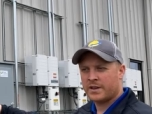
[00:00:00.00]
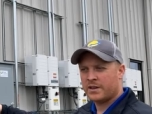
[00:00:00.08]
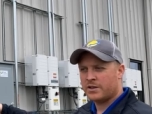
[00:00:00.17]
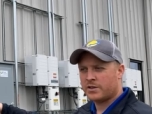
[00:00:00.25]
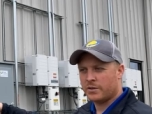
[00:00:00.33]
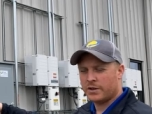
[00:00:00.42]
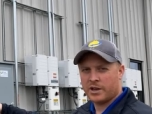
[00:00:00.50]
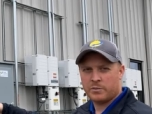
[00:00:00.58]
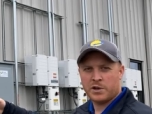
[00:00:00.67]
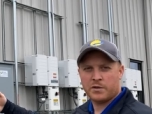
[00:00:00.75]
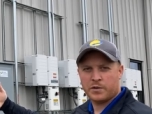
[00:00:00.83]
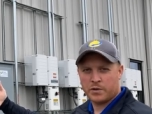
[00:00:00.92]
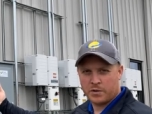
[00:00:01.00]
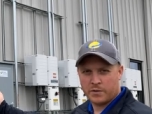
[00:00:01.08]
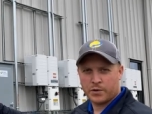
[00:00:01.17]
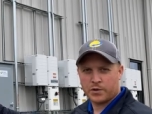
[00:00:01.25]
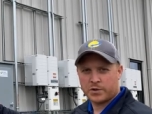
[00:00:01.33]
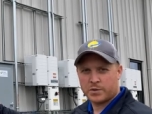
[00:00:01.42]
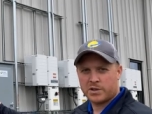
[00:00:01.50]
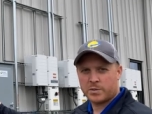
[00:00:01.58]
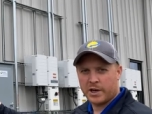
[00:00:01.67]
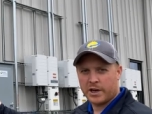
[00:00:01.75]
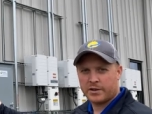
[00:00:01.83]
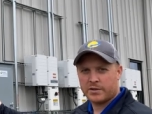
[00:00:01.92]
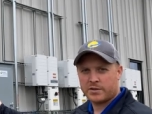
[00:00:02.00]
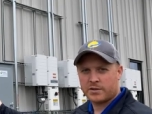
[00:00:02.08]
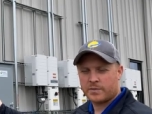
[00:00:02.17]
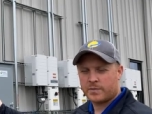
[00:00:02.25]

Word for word: So that'd be for your first responders.